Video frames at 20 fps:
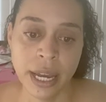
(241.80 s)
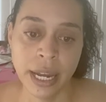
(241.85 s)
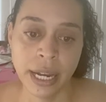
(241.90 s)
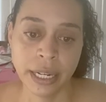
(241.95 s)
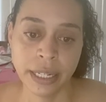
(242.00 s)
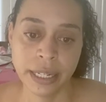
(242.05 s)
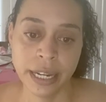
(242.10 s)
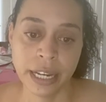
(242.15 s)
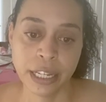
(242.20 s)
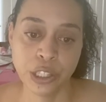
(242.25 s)

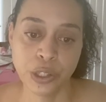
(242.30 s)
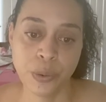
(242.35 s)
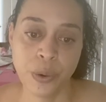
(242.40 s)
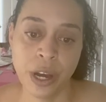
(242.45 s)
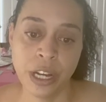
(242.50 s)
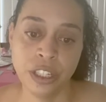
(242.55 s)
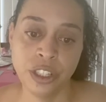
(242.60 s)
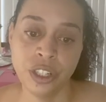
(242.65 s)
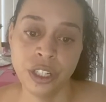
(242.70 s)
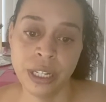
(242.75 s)
Next
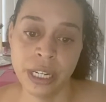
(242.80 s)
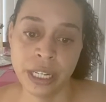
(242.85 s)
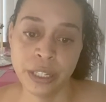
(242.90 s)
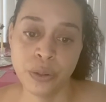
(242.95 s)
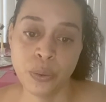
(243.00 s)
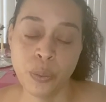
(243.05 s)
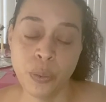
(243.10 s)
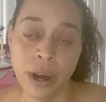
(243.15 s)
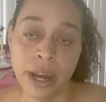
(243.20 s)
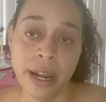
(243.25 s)
question is,
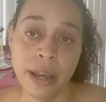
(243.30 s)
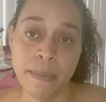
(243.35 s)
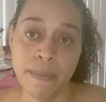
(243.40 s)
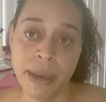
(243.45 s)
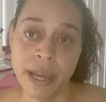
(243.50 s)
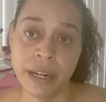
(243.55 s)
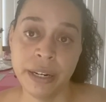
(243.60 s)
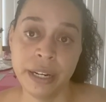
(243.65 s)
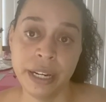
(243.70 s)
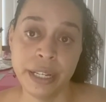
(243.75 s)
what
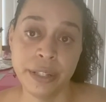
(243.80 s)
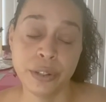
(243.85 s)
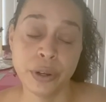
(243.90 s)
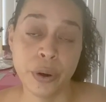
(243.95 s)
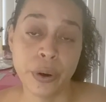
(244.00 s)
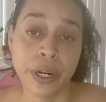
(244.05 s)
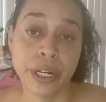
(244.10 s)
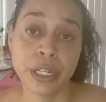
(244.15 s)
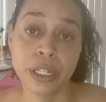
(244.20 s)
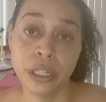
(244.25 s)
amenities
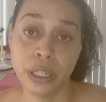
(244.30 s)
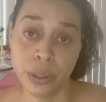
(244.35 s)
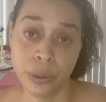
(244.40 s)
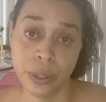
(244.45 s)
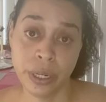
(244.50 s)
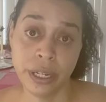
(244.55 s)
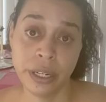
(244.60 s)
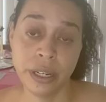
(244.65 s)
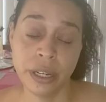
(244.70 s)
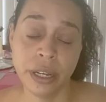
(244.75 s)
are
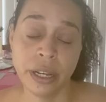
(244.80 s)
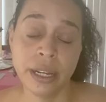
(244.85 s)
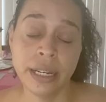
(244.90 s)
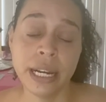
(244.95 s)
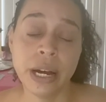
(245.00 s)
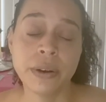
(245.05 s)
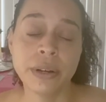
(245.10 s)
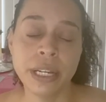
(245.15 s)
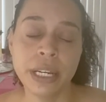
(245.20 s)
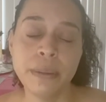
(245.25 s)
included?
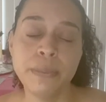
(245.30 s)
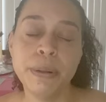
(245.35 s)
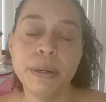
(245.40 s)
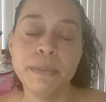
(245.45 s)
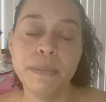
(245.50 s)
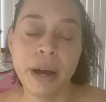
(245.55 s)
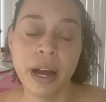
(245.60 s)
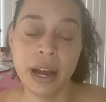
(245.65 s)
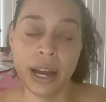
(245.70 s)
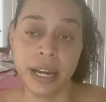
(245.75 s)
Now, keep in
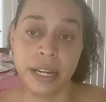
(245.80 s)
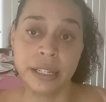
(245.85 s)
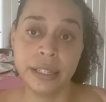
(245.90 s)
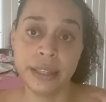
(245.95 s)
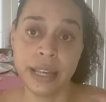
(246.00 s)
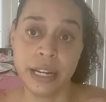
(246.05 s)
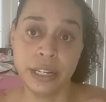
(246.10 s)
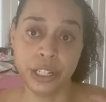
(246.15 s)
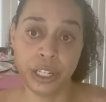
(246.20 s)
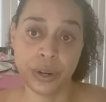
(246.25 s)
mind
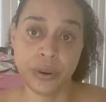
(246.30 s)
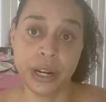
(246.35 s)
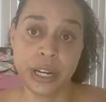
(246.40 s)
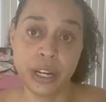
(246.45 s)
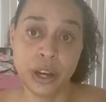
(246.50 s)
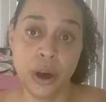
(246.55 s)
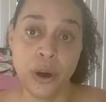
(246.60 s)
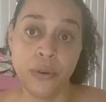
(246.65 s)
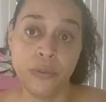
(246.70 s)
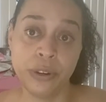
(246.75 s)
that during
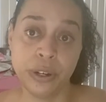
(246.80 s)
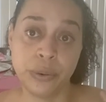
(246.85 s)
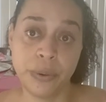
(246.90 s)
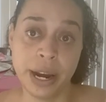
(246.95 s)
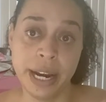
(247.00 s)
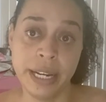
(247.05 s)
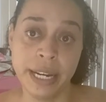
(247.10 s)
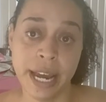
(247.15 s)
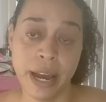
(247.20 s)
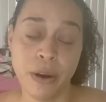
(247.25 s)
COVID
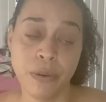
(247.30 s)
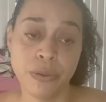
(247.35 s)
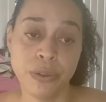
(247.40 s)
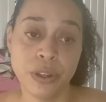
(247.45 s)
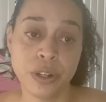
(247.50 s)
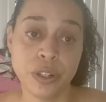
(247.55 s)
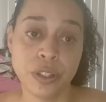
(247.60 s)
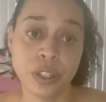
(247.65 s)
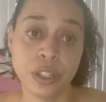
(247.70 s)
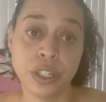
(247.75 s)
right now,
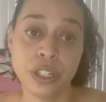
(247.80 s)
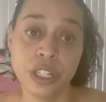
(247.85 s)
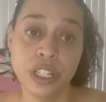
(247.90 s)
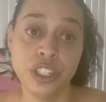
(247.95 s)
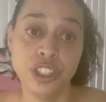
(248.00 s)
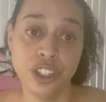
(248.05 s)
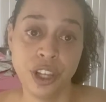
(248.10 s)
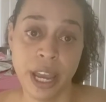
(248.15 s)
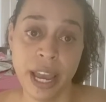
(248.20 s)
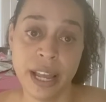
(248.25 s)
there's a good
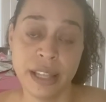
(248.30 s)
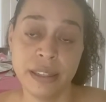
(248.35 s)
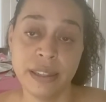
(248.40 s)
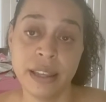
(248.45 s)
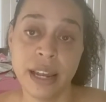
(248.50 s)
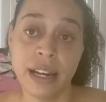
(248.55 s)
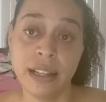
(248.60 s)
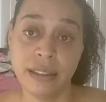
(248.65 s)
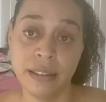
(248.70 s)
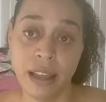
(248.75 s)
chance
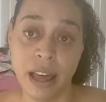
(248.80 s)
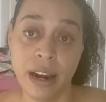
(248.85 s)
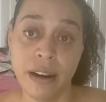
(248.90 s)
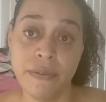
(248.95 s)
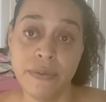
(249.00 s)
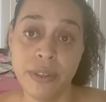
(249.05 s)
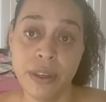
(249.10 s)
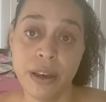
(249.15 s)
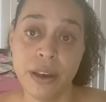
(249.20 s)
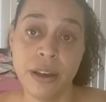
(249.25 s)
that a lot
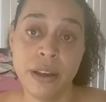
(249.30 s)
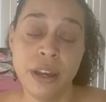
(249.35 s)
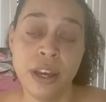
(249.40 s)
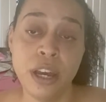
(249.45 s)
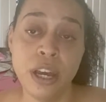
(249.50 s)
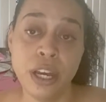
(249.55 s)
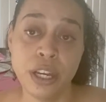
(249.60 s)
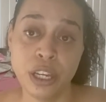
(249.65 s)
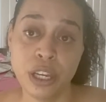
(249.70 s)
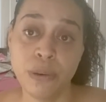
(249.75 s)
of the
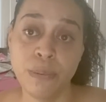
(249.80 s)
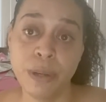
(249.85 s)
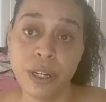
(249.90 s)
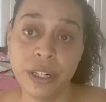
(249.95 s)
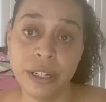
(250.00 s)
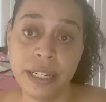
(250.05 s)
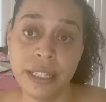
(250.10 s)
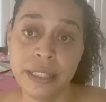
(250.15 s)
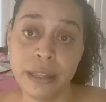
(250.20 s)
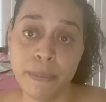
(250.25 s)

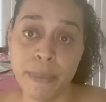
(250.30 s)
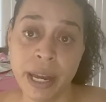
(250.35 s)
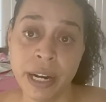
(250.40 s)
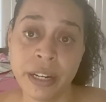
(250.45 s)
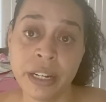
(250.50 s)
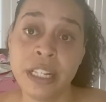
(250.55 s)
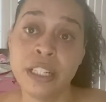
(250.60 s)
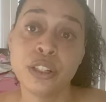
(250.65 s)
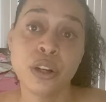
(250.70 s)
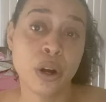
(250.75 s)
community's
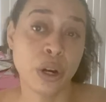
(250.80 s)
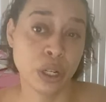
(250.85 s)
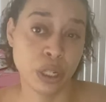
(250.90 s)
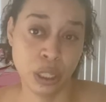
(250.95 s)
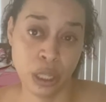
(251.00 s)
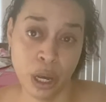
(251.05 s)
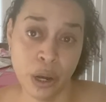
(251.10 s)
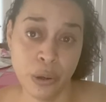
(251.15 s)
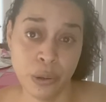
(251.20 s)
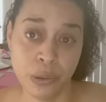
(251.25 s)
amenities are
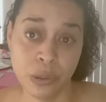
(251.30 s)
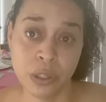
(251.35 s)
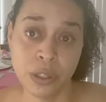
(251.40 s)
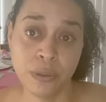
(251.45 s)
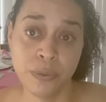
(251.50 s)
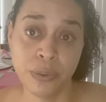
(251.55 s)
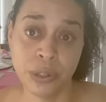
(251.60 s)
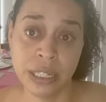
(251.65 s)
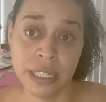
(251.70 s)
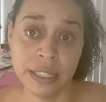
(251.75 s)
closed.
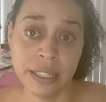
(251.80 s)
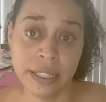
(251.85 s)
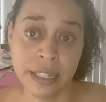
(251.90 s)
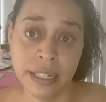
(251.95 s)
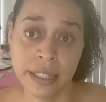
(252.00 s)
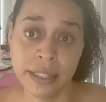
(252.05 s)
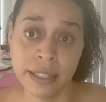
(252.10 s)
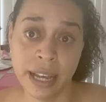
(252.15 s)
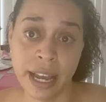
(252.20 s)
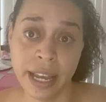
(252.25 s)
For
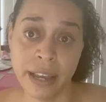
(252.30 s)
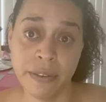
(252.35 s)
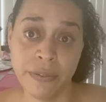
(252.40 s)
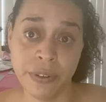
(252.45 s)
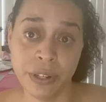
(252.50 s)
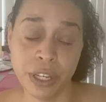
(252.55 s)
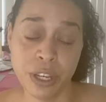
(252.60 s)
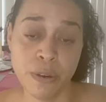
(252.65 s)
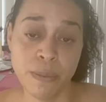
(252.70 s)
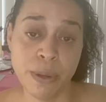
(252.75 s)
instance, like if
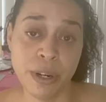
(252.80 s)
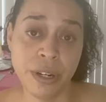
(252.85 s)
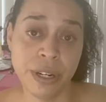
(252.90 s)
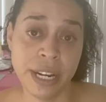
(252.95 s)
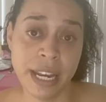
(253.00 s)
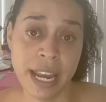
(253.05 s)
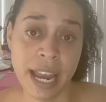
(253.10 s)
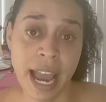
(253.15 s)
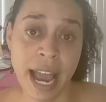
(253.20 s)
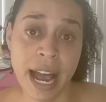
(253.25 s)
a
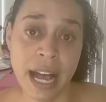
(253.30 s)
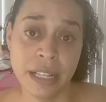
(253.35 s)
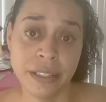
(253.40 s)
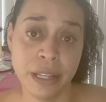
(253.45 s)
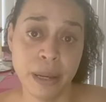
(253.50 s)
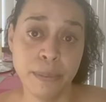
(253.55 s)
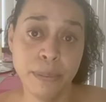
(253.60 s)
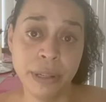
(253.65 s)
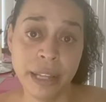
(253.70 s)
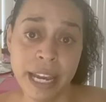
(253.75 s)
community has
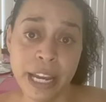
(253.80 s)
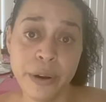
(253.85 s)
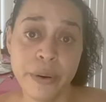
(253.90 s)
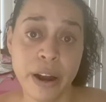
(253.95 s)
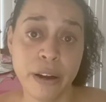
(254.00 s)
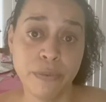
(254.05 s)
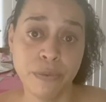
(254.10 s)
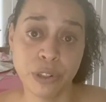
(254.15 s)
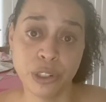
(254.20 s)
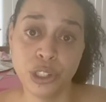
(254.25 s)
a
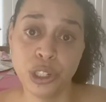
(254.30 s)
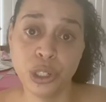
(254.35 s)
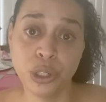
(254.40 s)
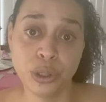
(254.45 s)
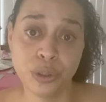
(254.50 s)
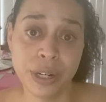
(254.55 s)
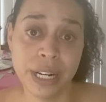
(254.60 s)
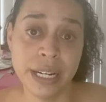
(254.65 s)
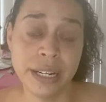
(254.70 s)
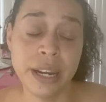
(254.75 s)
playground for
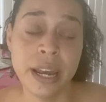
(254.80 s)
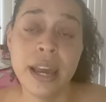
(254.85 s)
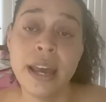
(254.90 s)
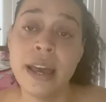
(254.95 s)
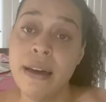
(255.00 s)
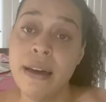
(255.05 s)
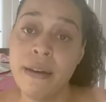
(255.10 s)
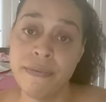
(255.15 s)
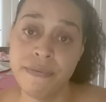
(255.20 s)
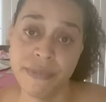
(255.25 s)
children,
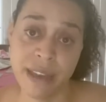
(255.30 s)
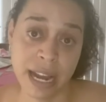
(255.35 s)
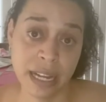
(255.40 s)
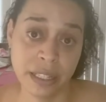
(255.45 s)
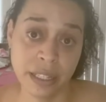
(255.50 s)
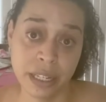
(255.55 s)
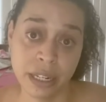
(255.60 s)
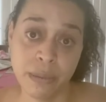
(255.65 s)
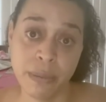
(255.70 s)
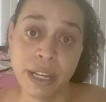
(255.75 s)
that's
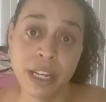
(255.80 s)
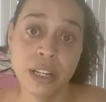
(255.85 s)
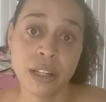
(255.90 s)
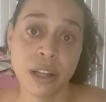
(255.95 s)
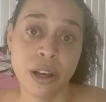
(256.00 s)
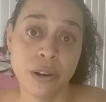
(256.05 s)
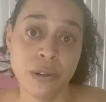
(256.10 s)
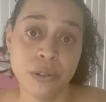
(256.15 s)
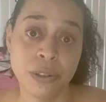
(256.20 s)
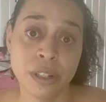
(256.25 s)
going to be
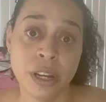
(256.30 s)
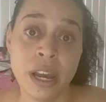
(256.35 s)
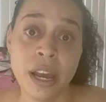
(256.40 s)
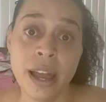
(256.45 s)
closed.